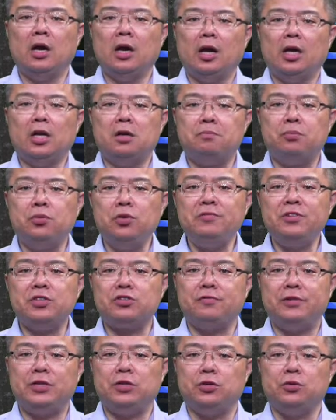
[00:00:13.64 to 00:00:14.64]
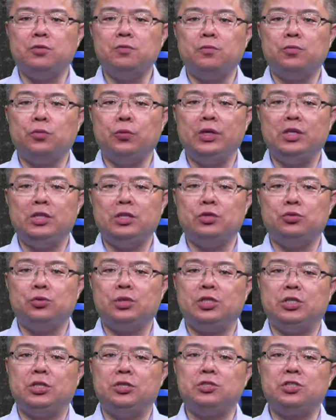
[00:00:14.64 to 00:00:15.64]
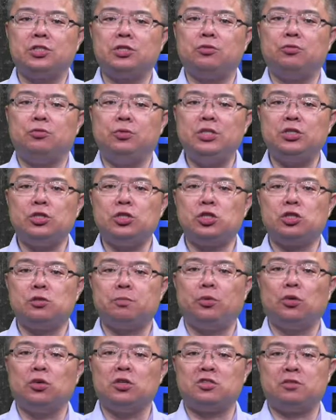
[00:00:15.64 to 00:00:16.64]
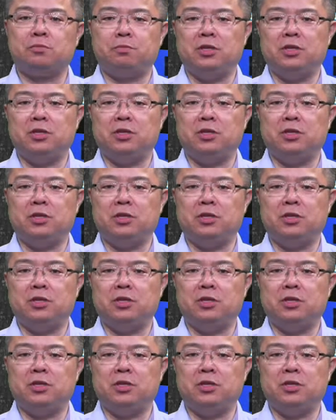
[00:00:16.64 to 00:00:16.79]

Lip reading: In a previous video, we introduced research support